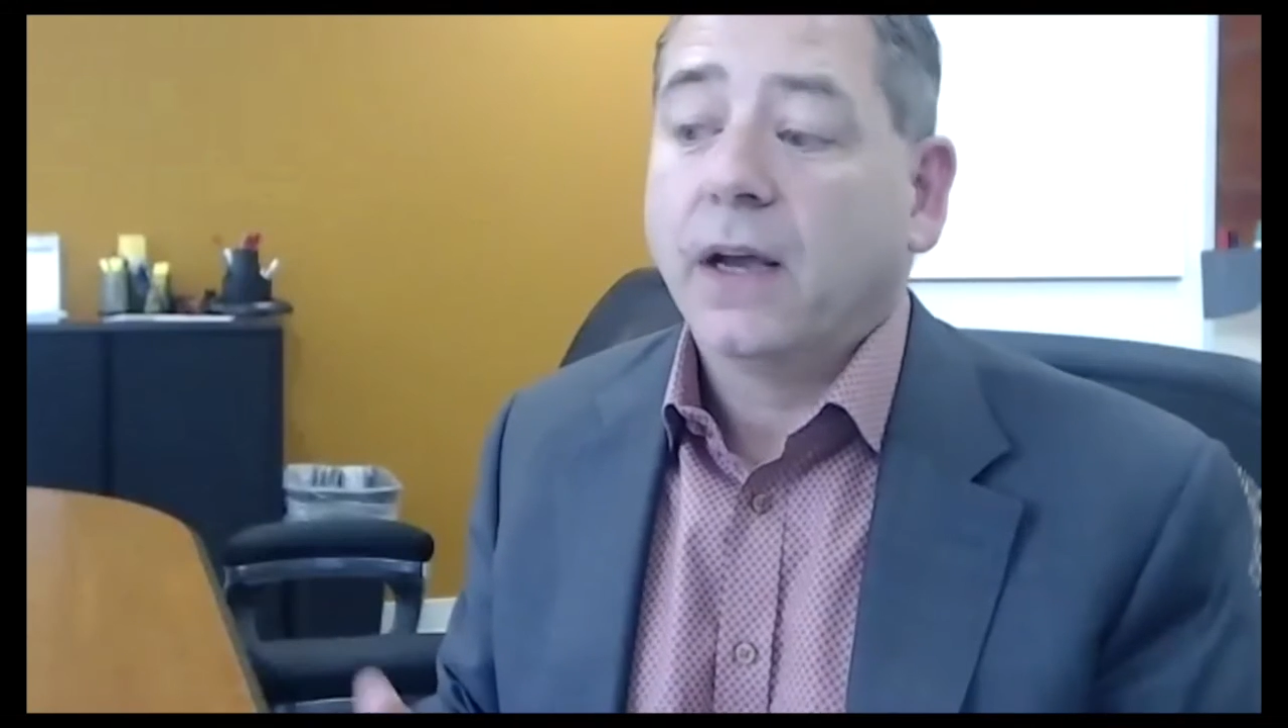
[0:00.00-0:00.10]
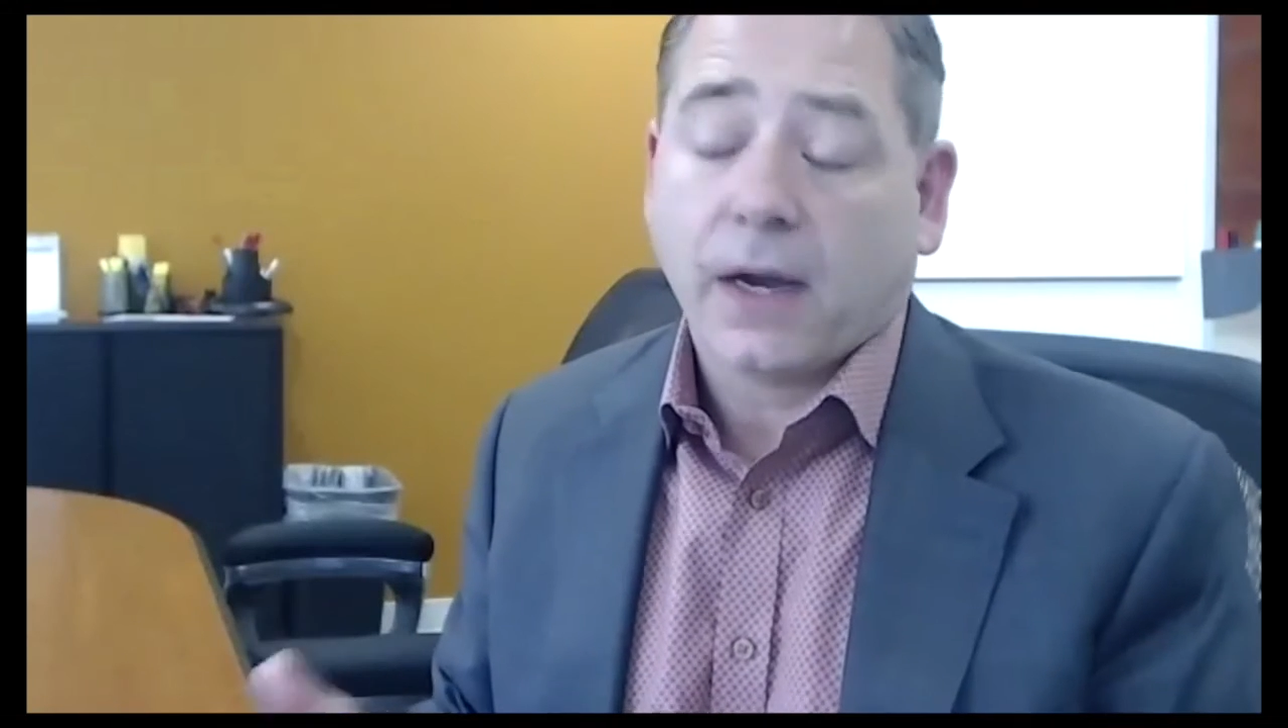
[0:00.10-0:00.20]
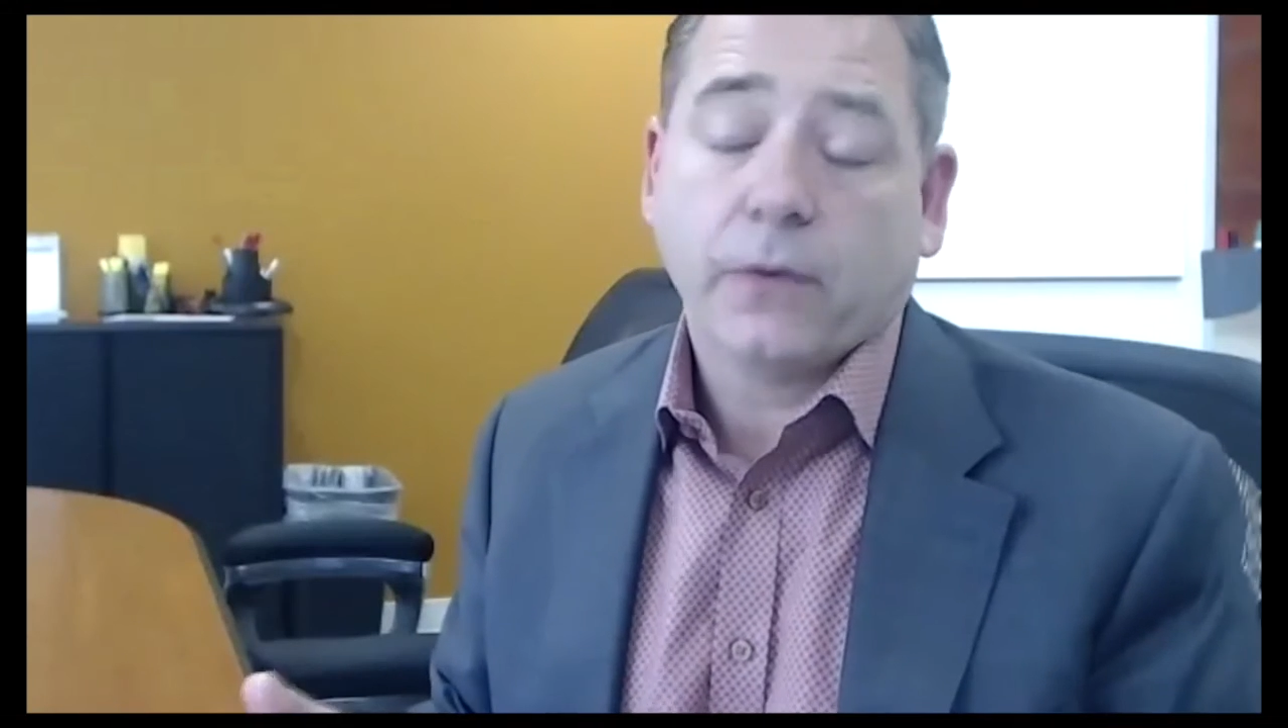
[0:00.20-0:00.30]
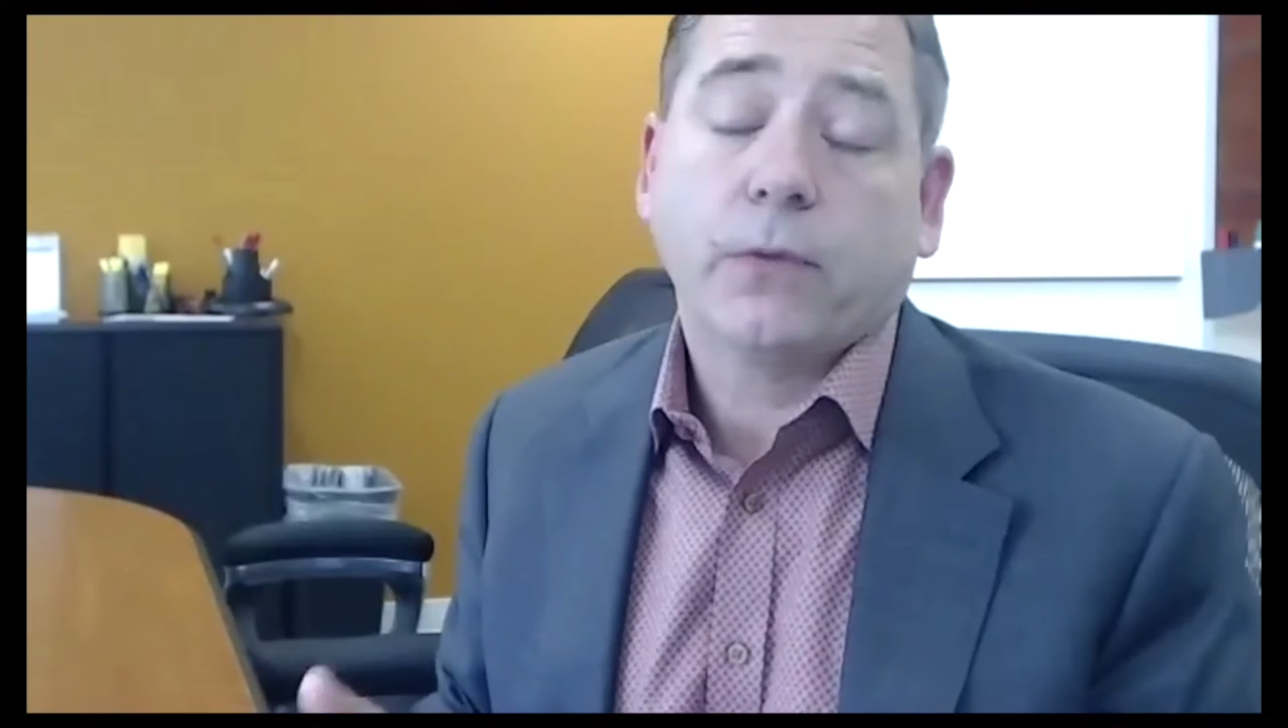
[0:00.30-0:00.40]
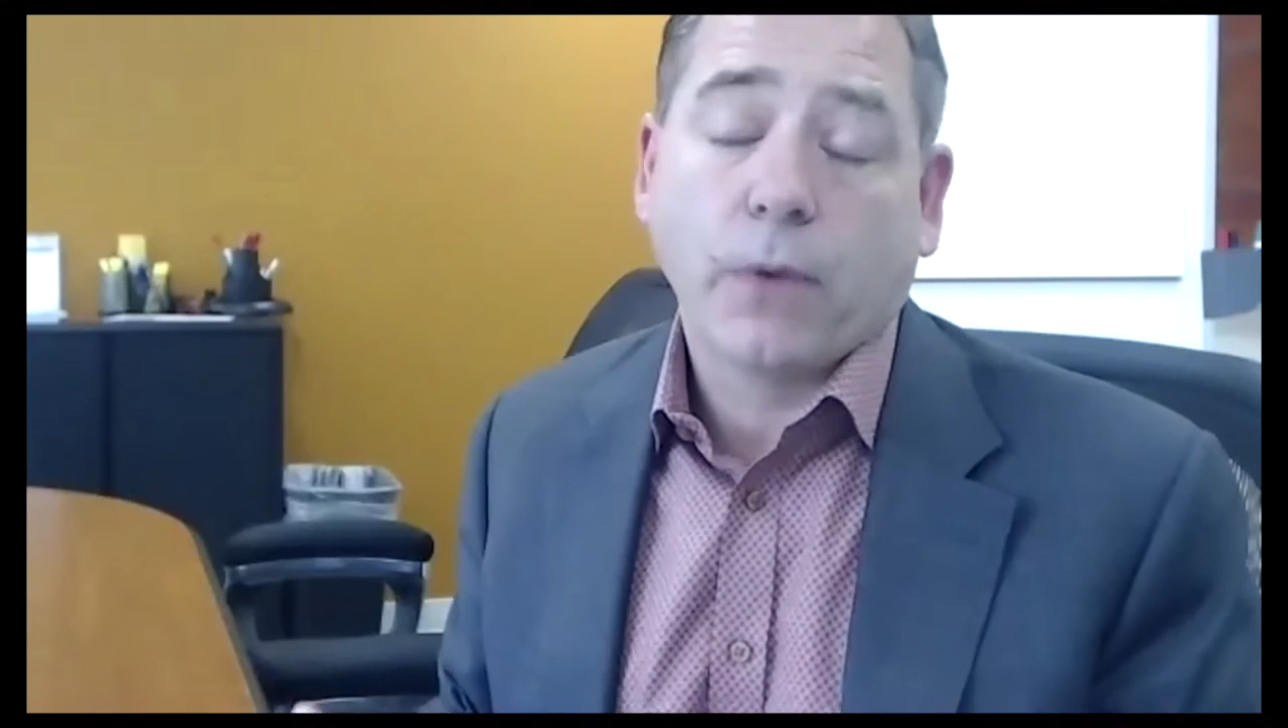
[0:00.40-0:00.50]

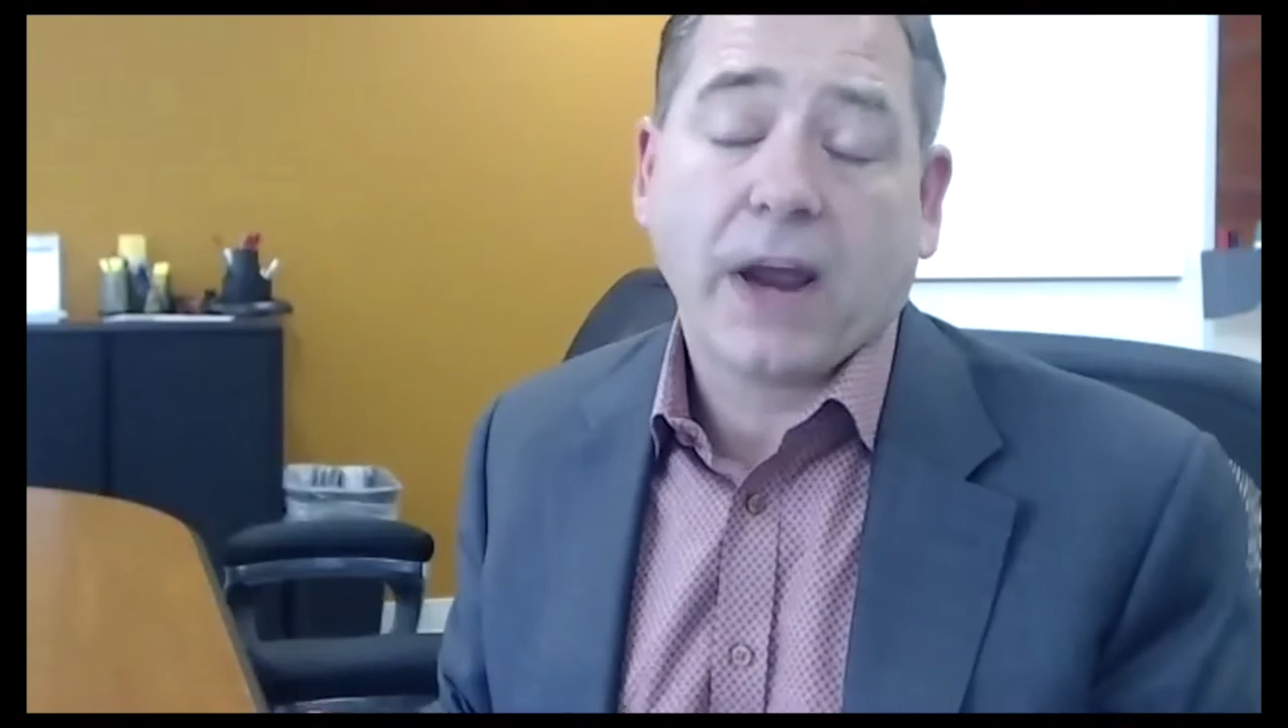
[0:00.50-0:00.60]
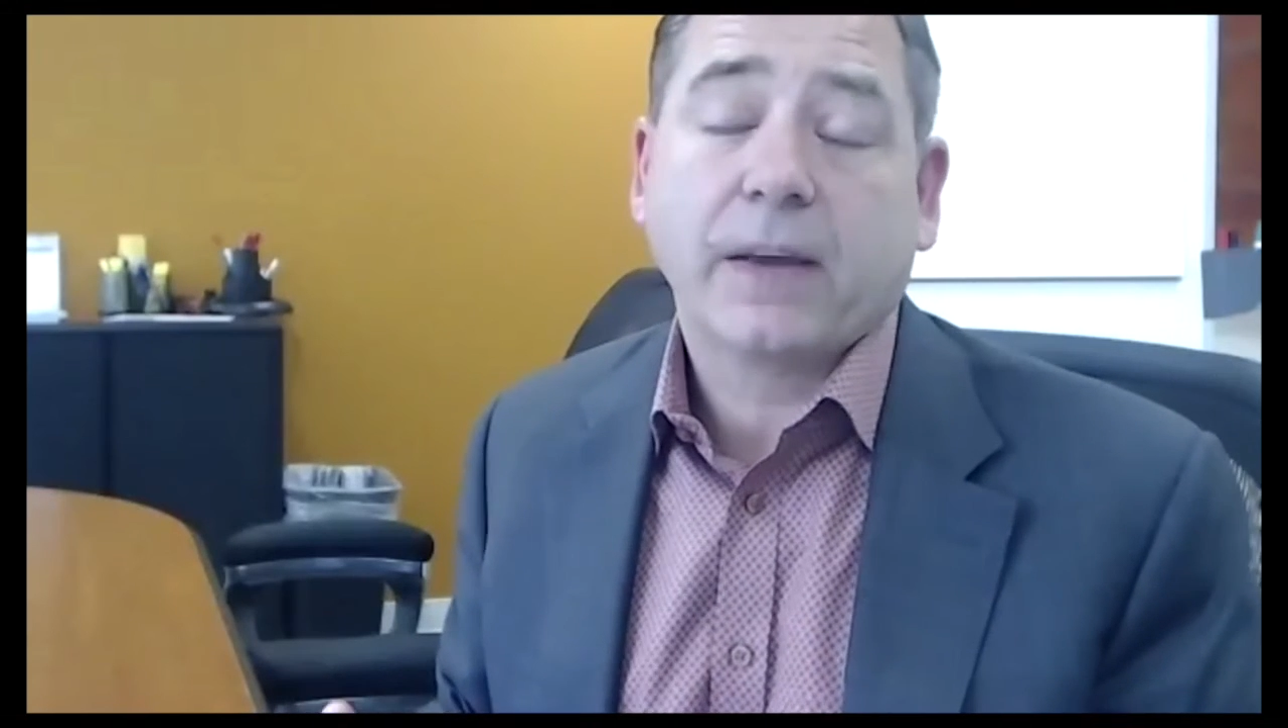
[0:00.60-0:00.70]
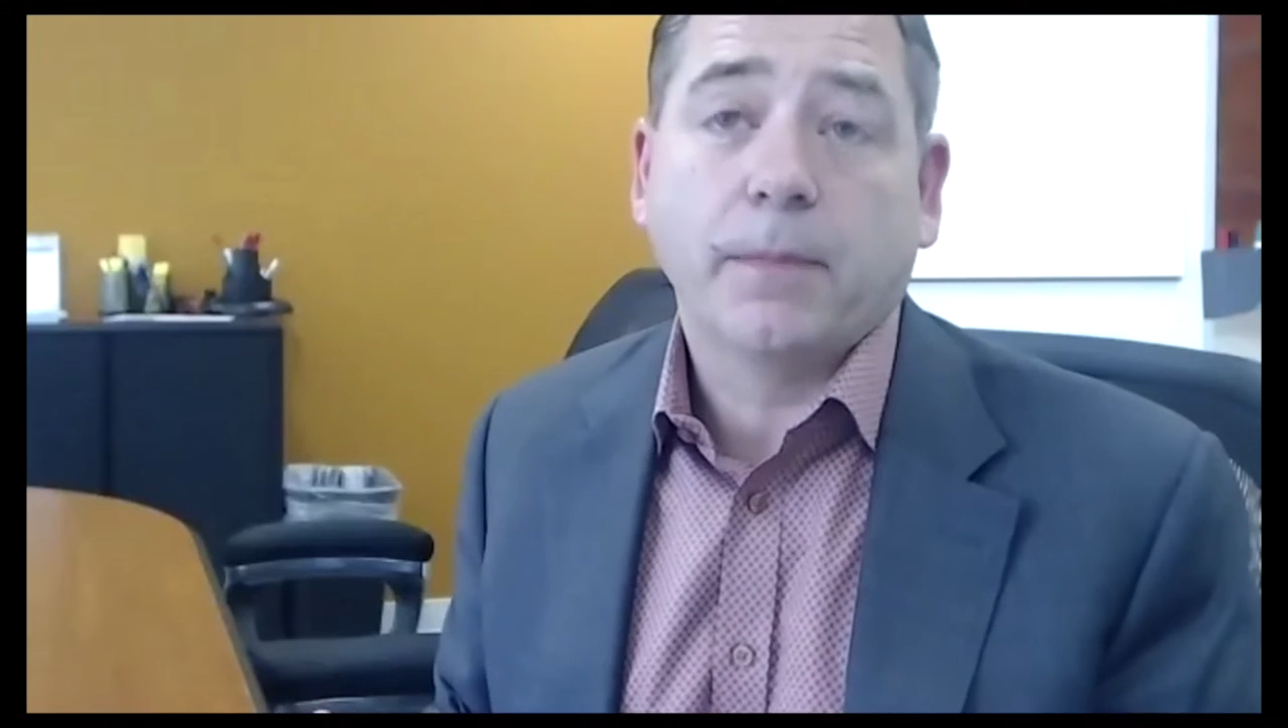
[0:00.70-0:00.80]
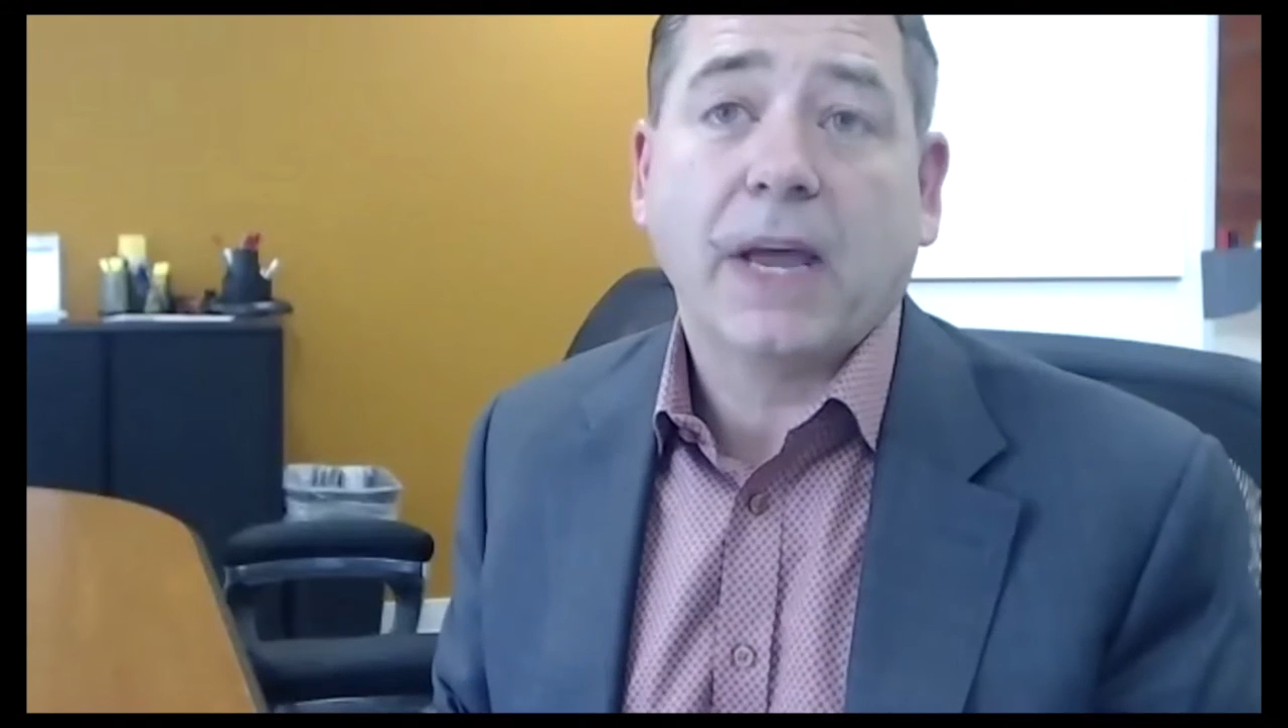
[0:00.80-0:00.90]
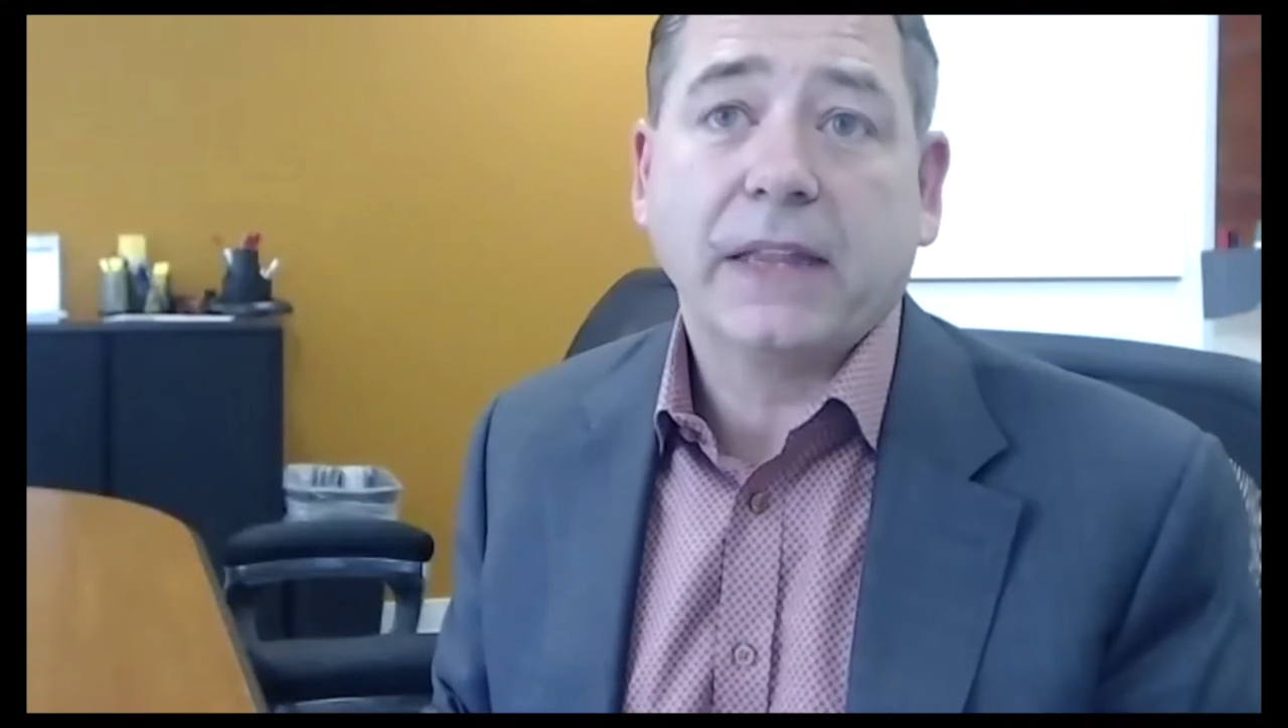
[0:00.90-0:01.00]
I would
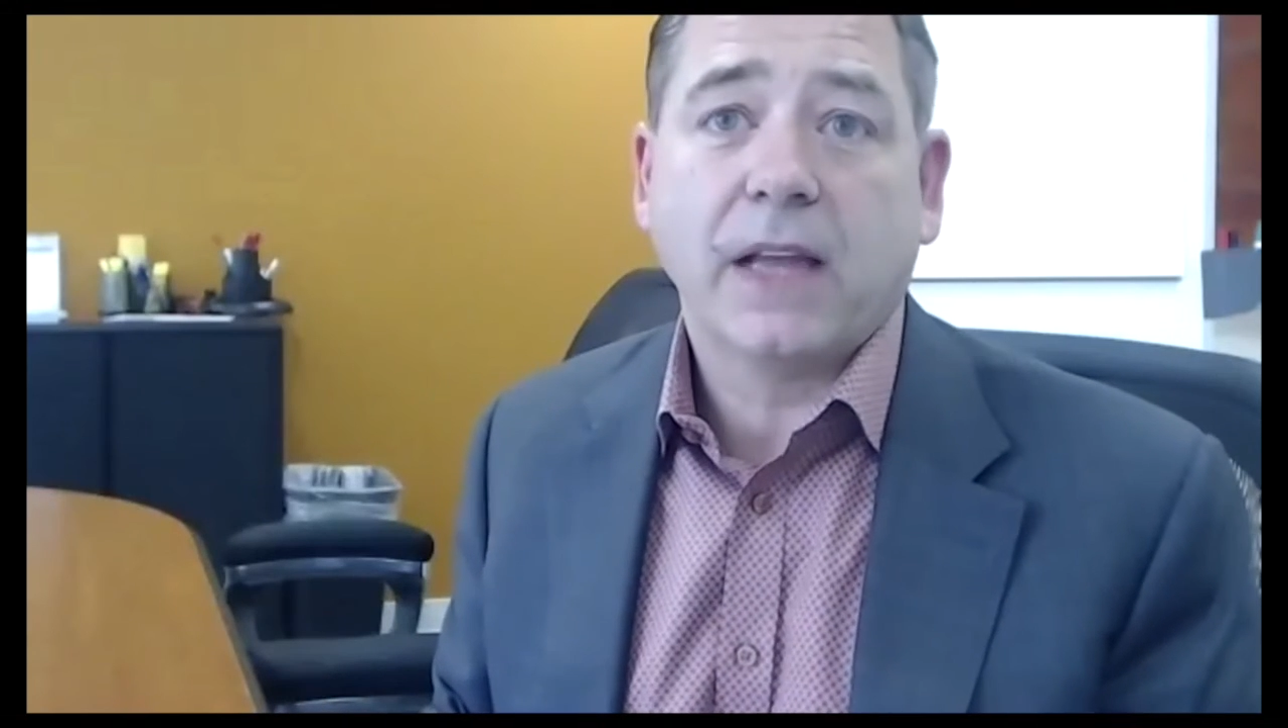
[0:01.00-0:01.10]
recommend